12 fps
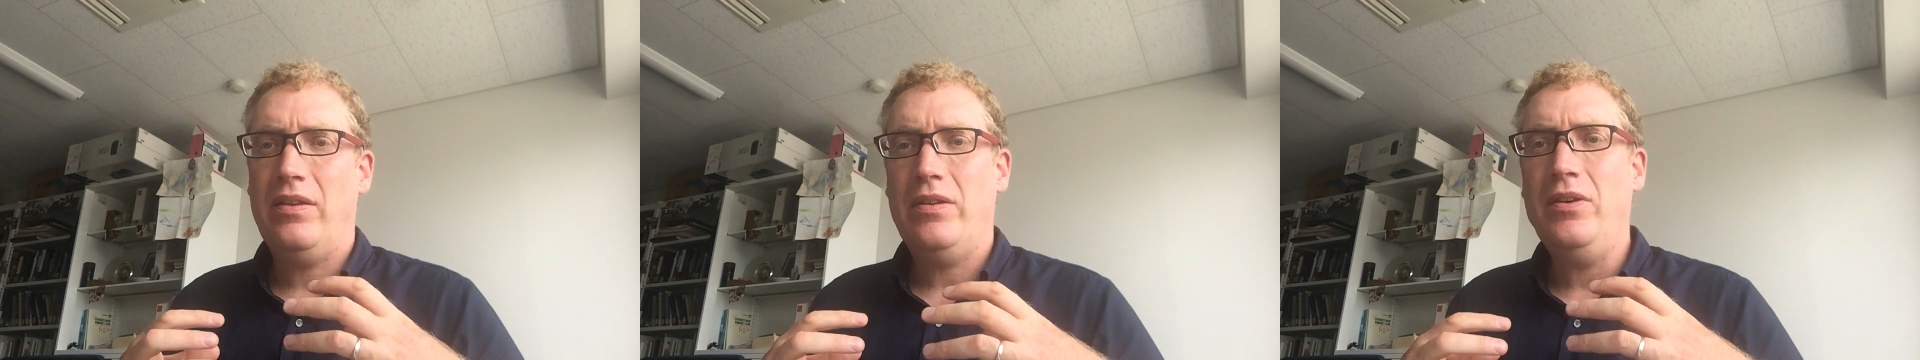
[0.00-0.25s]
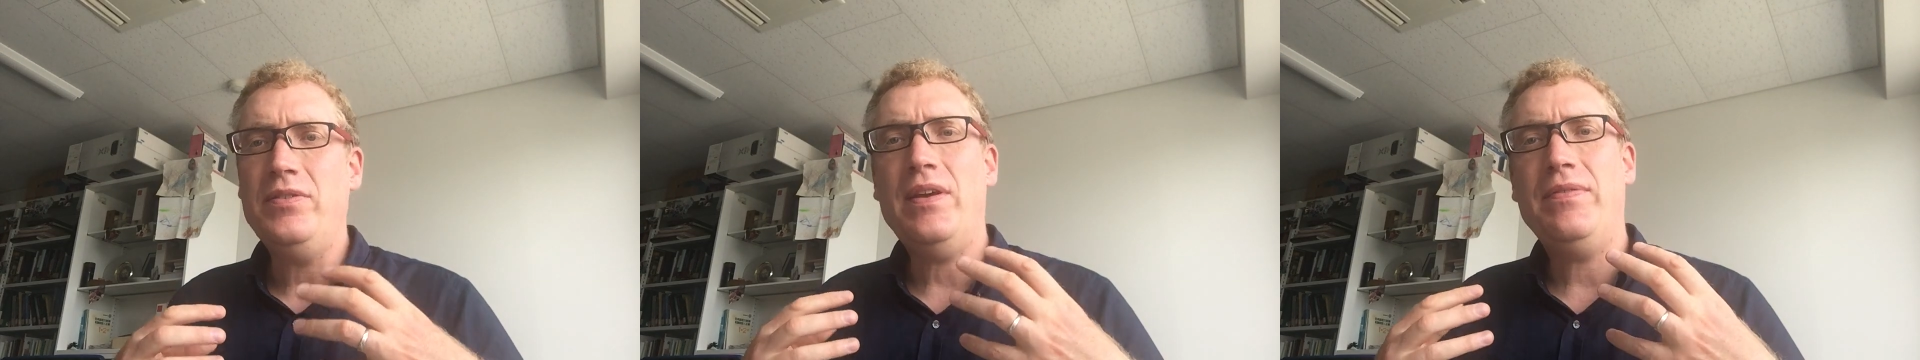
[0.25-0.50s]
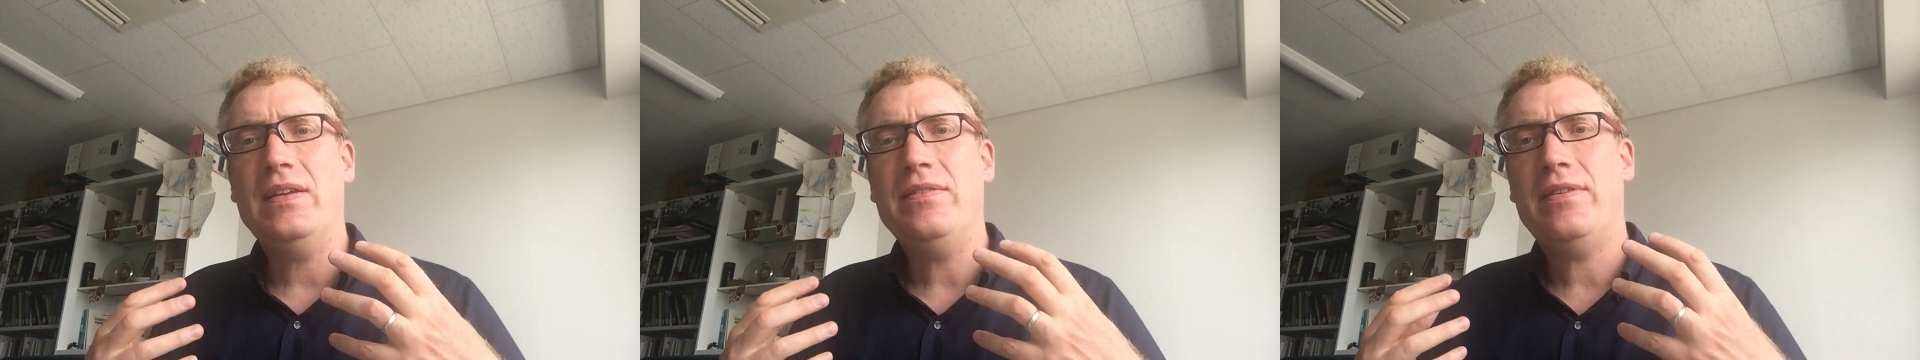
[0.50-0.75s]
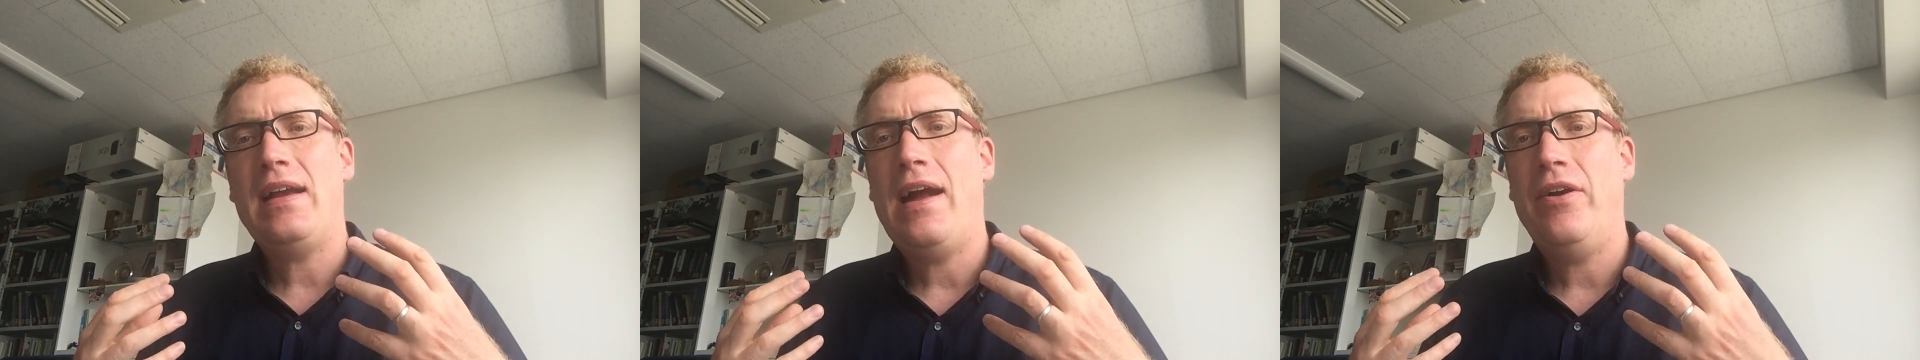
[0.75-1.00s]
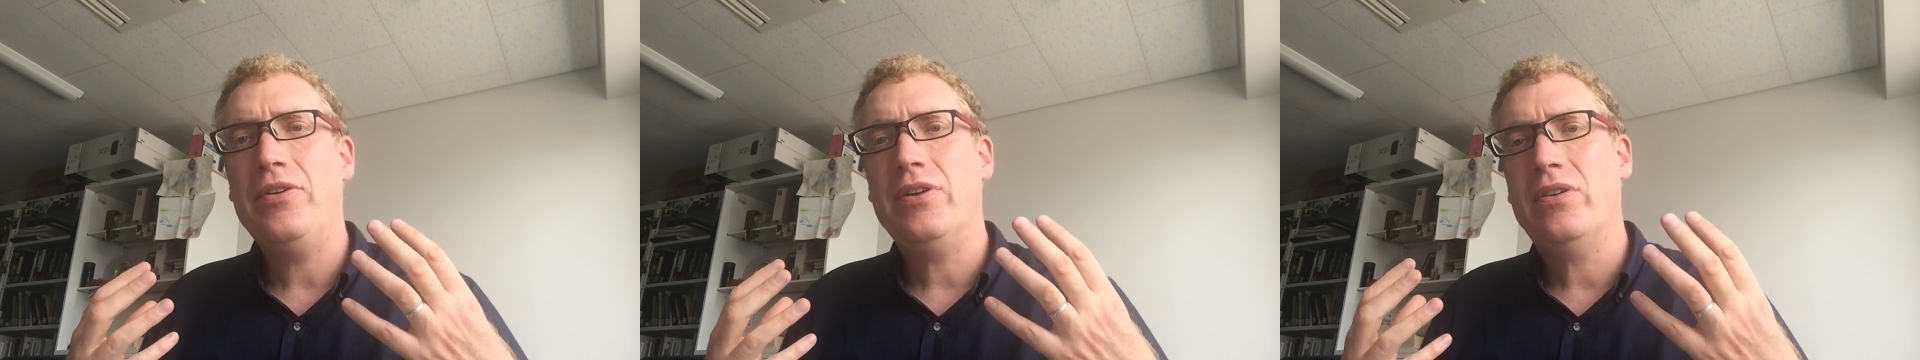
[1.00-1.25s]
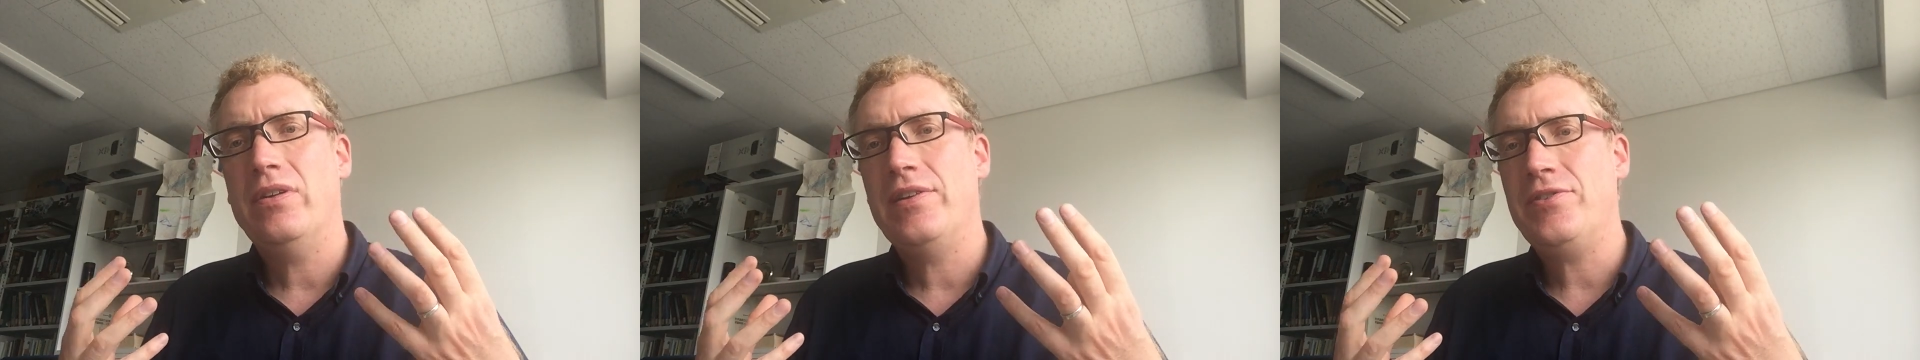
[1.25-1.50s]
You also have to consider how you're
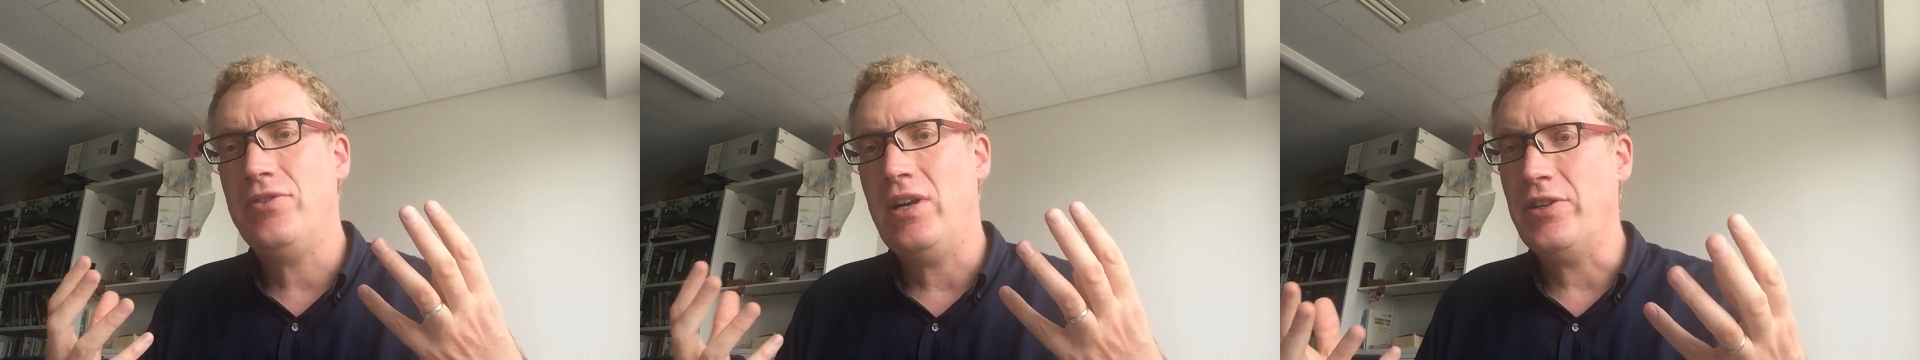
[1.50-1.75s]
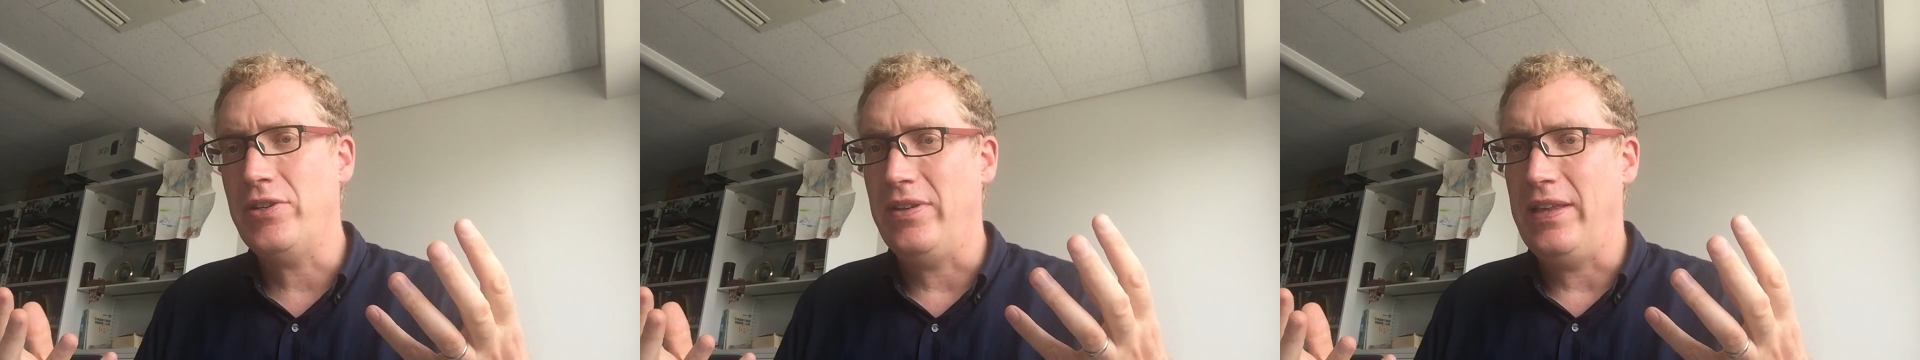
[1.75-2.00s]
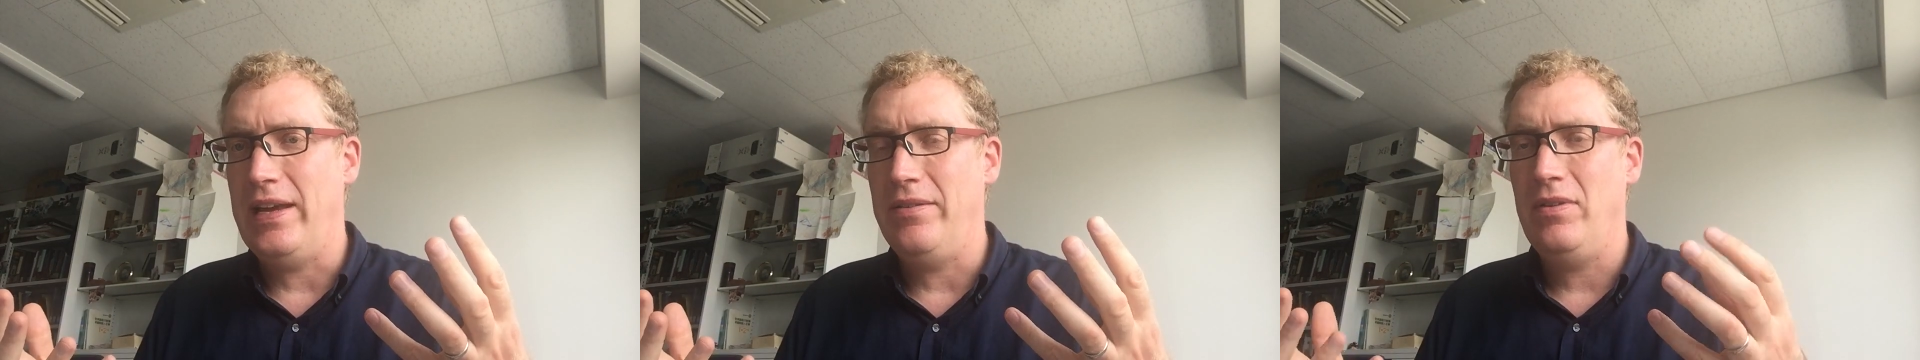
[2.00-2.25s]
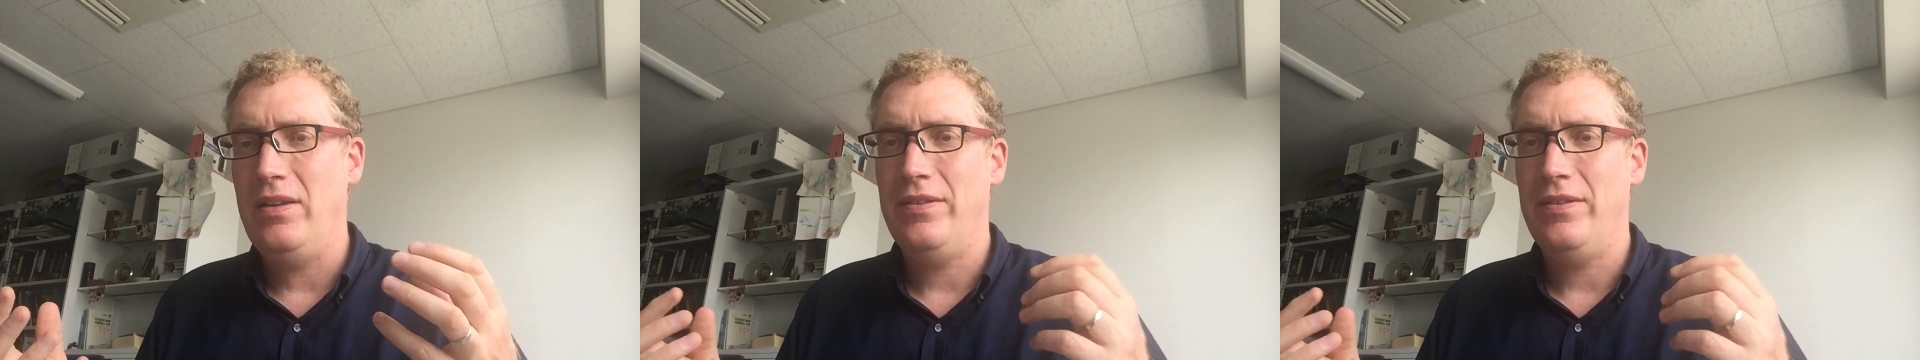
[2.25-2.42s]
going to structure that.